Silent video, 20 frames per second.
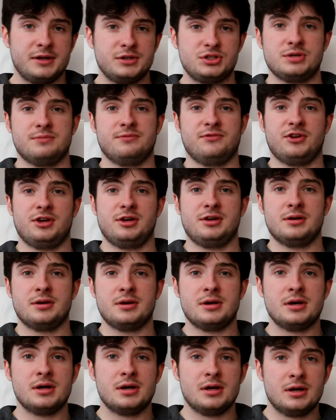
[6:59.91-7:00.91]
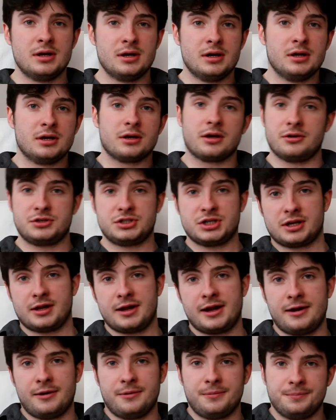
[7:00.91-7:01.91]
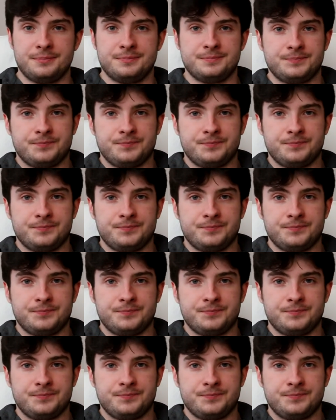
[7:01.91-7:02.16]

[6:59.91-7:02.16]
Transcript: HMV. Go check it out.